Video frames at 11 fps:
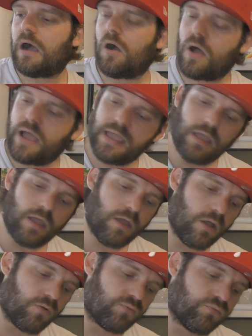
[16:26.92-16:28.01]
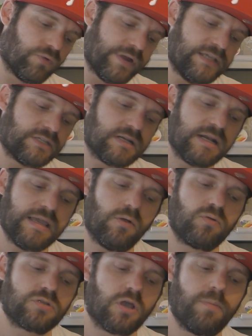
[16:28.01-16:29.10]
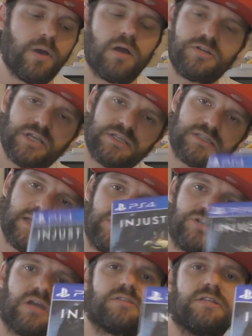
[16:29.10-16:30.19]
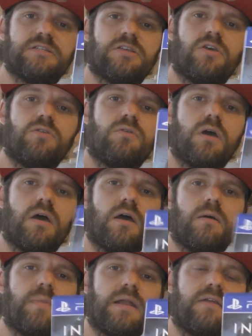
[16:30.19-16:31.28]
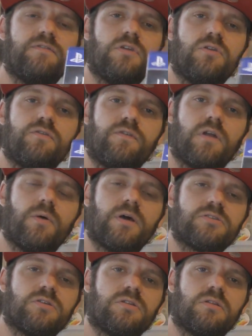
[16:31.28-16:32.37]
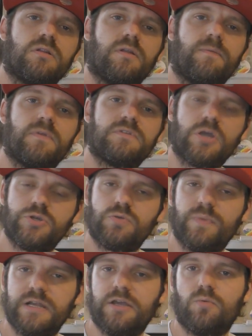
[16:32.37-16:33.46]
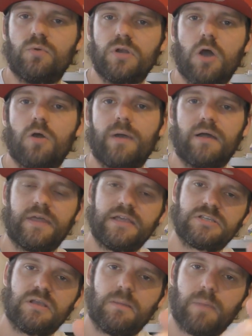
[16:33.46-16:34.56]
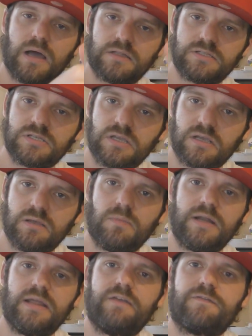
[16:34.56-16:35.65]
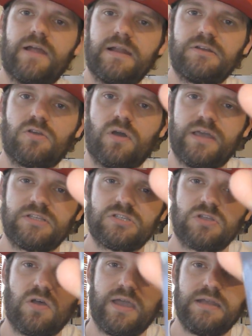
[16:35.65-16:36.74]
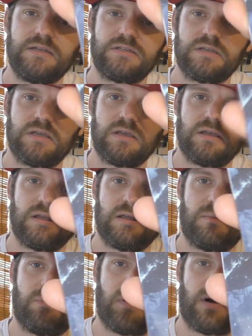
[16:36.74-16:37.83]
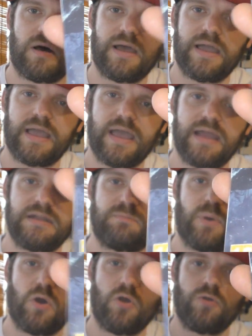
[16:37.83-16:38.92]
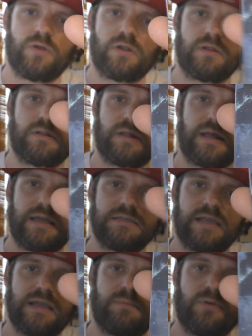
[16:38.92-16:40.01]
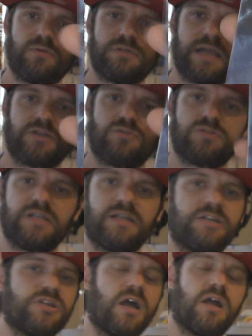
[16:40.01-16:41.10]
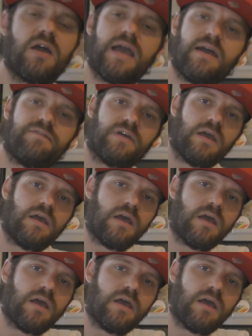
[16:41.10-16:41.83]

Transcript: I recently also purchased Injustice 2. Many of you who follow us on social media will know about this, but my dear friend got it signed by Ed Boon. That is Ed Boon's actual signature, and I have